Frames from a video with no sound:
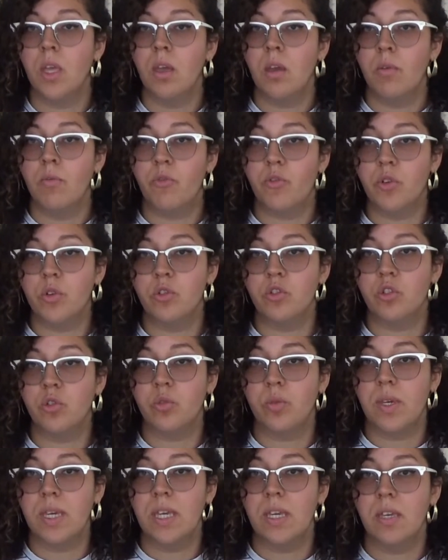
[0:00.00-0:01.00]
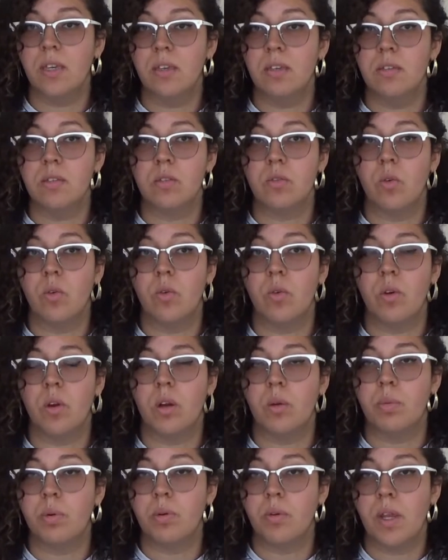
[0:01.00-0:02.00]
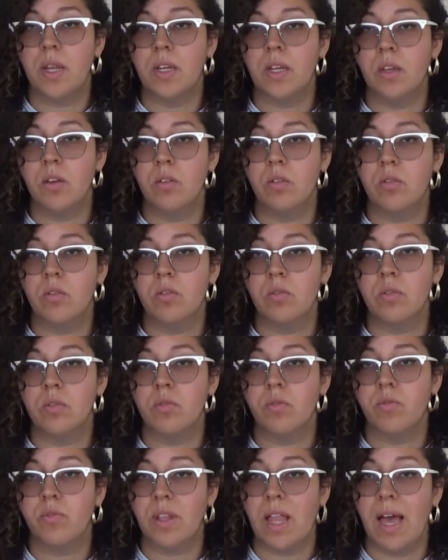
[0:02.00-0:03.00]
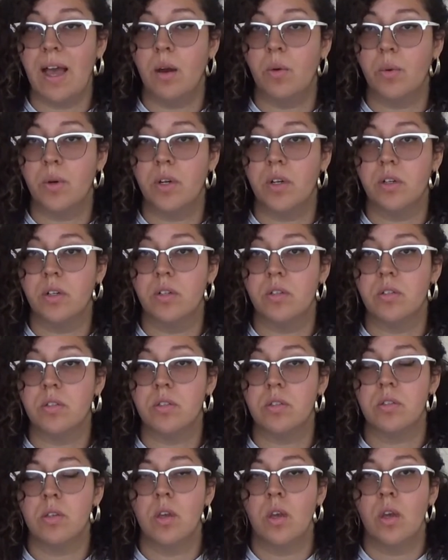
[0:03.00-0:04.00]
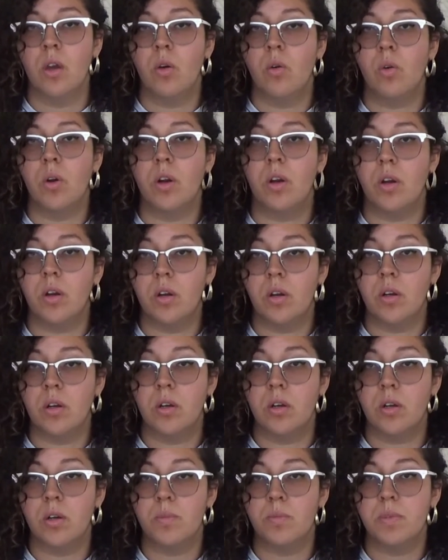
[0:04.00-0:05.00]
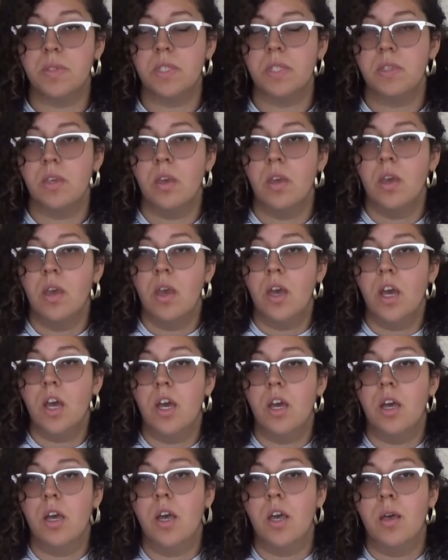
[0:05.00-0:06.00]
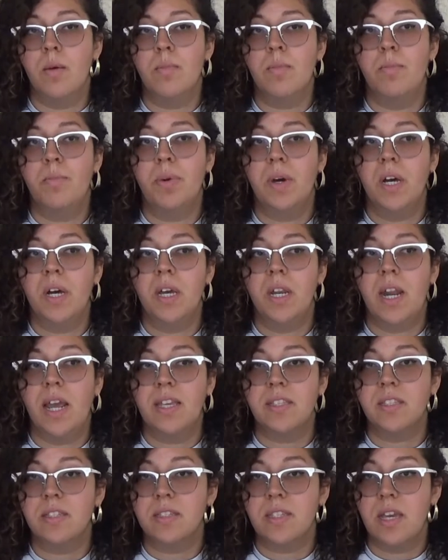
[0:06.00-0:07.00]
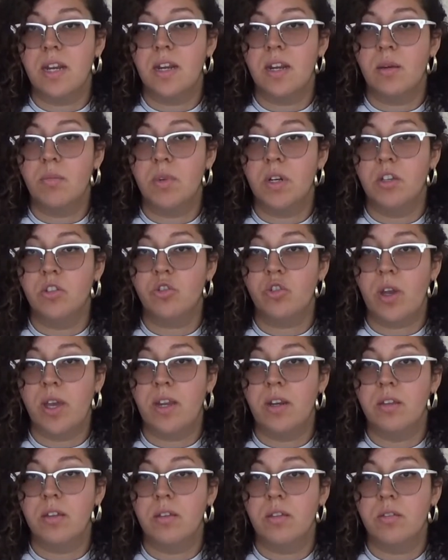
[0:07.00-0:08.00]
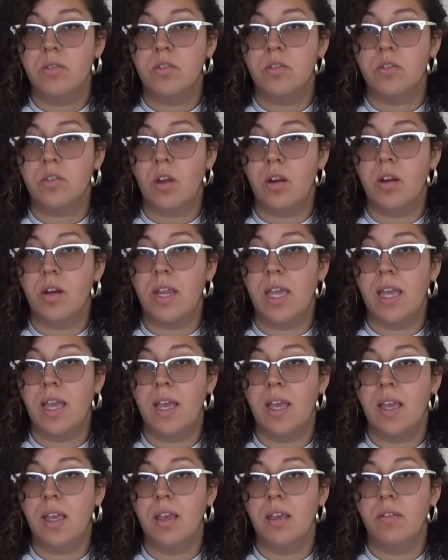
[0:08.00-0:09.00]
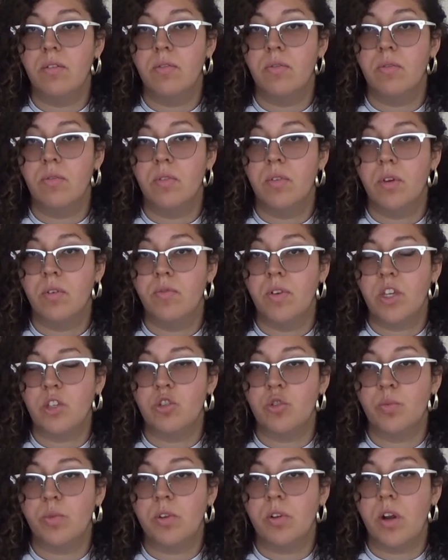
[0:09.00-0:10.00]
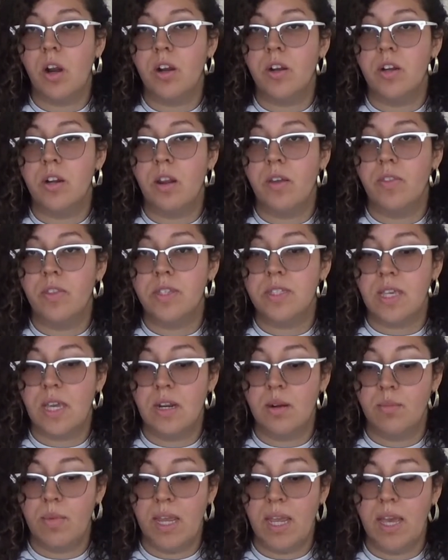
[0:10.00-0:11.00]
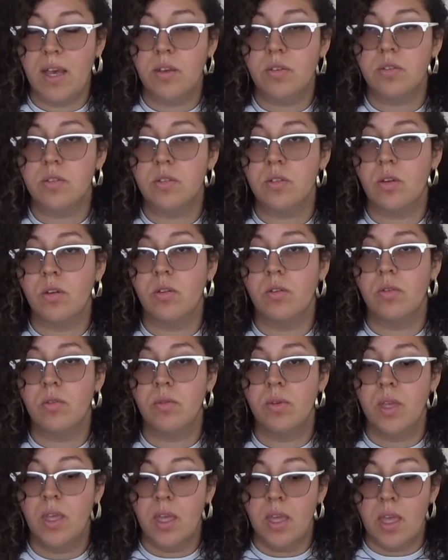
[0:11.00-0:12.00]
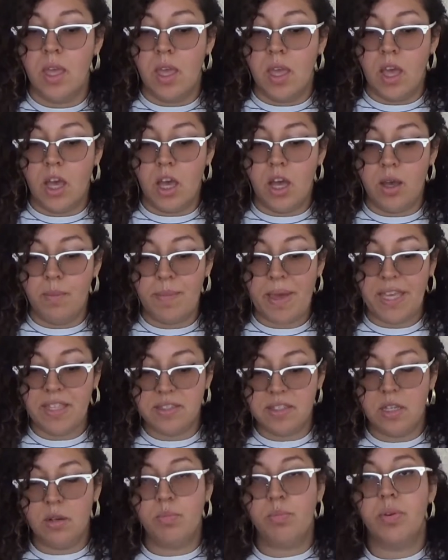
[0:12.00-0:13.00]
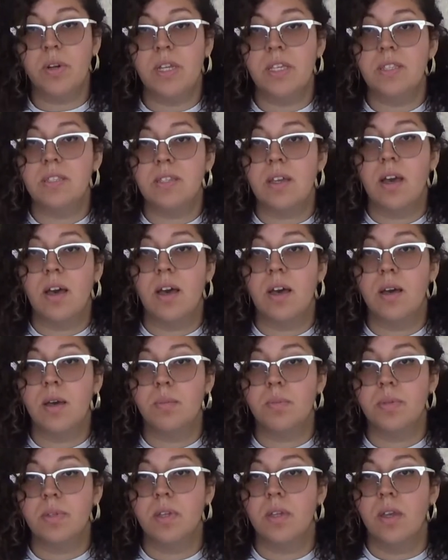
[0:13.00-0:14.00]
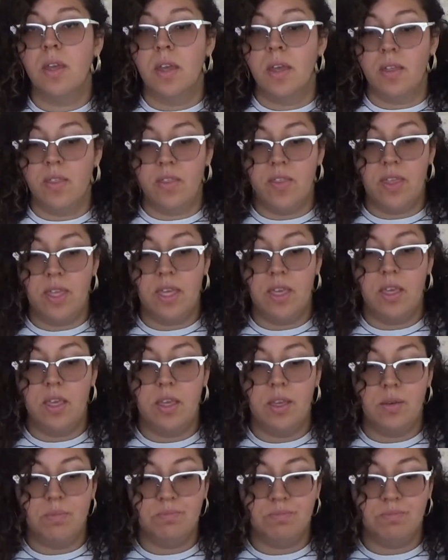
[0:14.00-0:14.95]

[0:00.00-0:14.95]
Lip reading: fruit trees or perennials, flowers, or herbs. But I decided I'm going to try to start a vegetable garden on the side of my house. So I did print up the